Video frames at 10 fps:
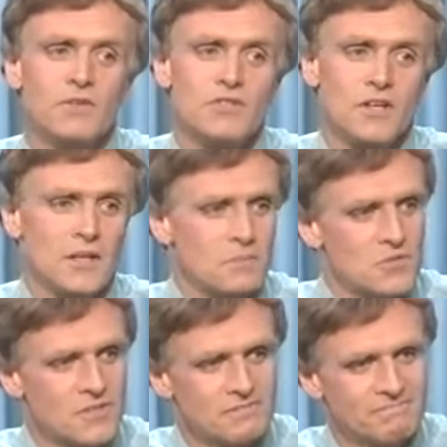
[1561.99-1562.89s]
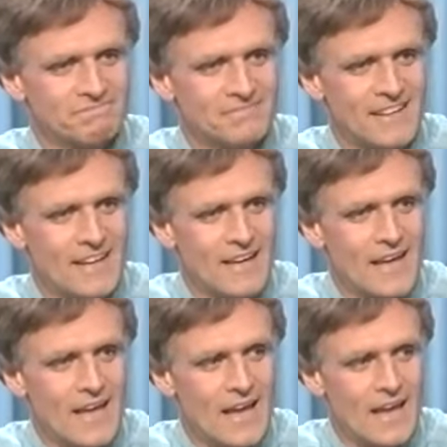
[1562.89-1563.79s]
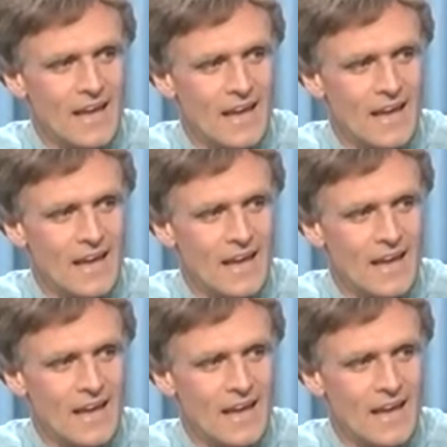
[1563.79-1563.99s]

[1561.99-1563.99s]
there is a big difference in lips.